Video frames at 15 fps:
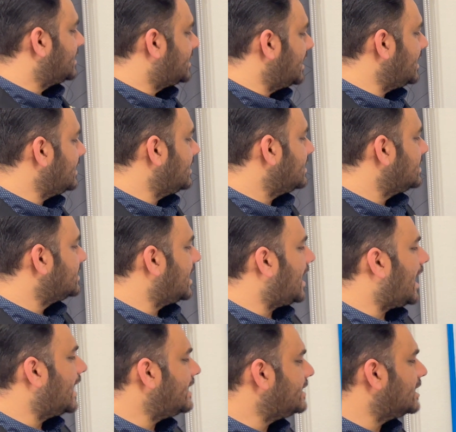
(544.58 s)
then the
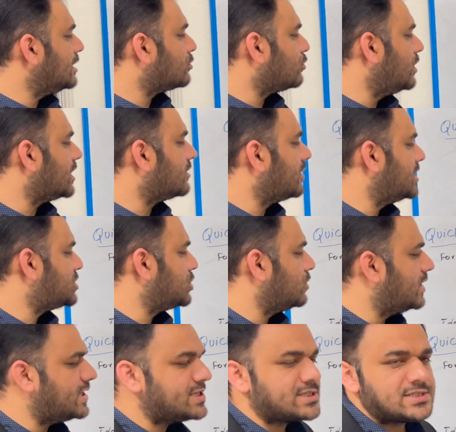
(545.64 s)
ideal quick
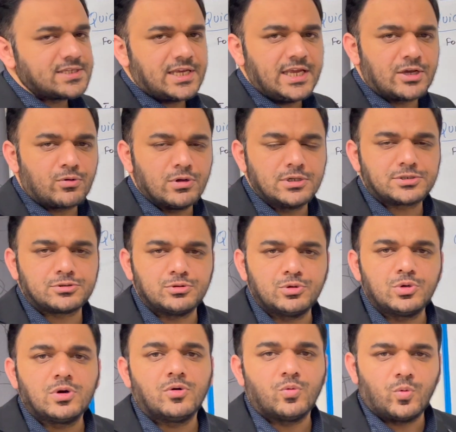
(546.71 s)
ratio is equal
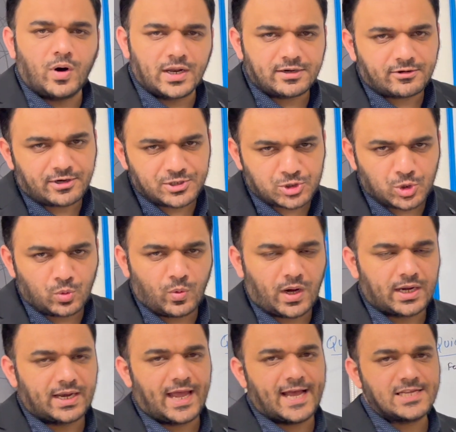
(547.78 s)
to
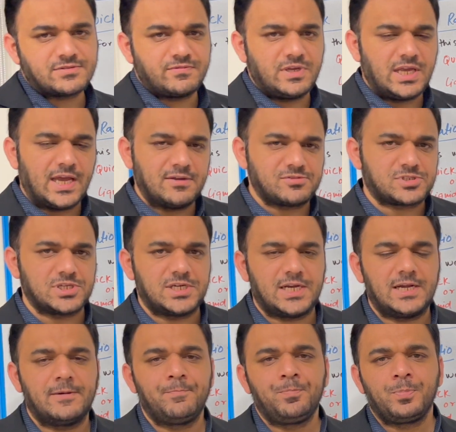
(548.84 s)
1:1. As we have
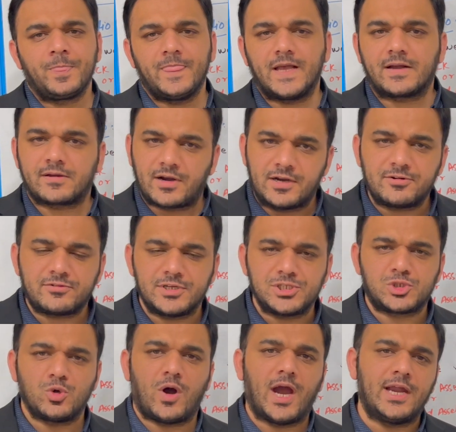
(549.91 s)
studied, the current
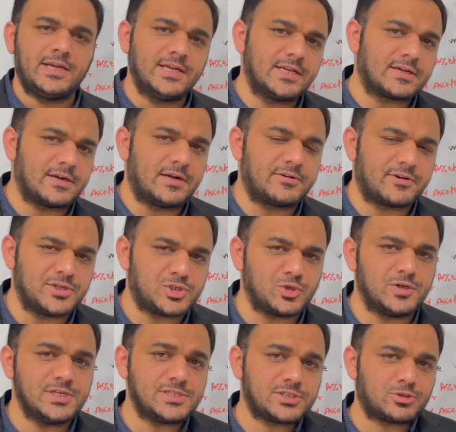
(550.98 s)
ratio, ideal current
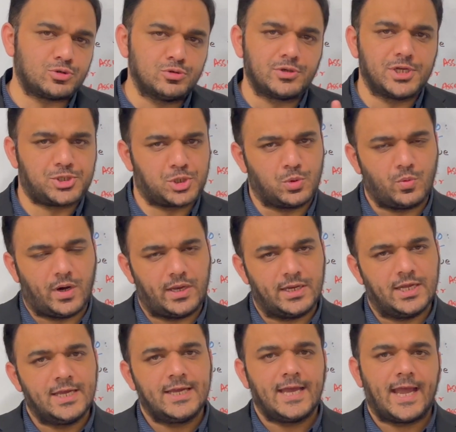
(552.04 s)
ratio is
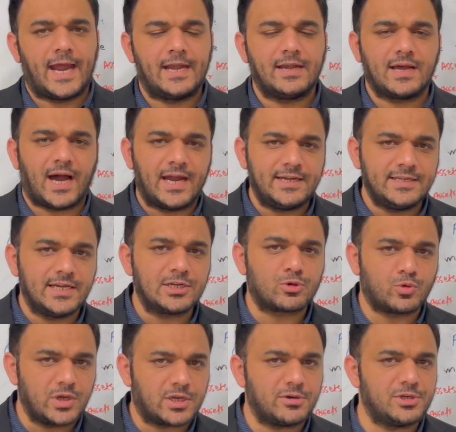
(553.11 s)
2:1, and ideal
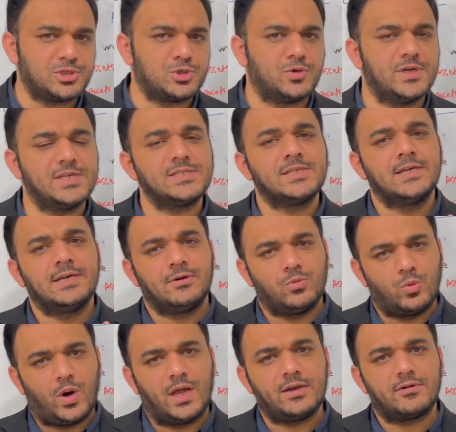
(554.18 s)
quick ratio is
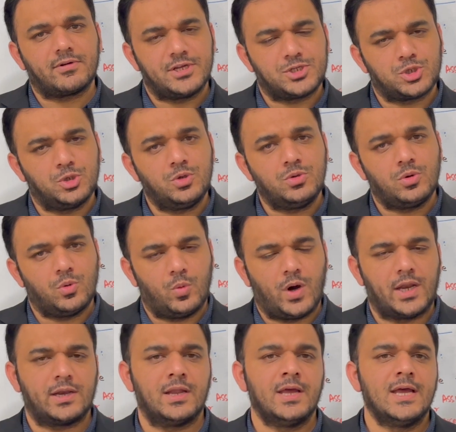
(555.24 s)

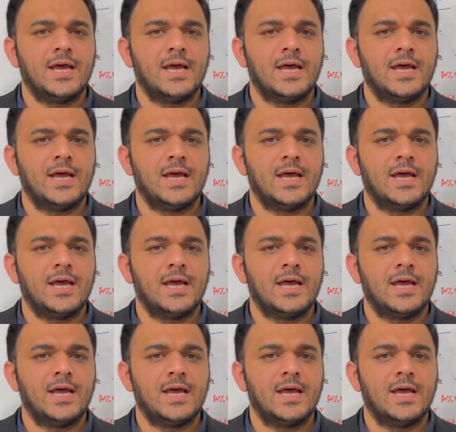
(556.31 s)
1:1.